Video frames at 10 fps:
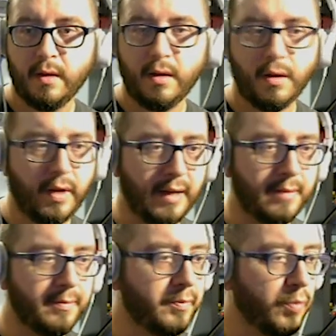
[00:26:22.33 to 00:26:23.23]
Okay,
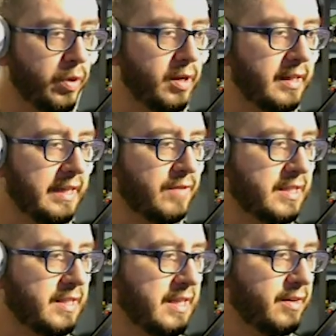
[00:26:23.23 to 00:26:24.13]
we're going to leave
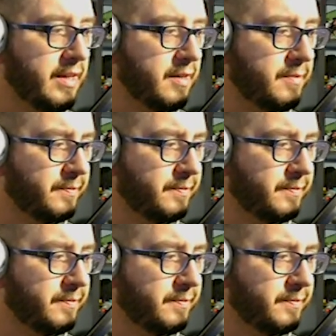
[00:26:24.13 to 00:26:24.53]
this down here.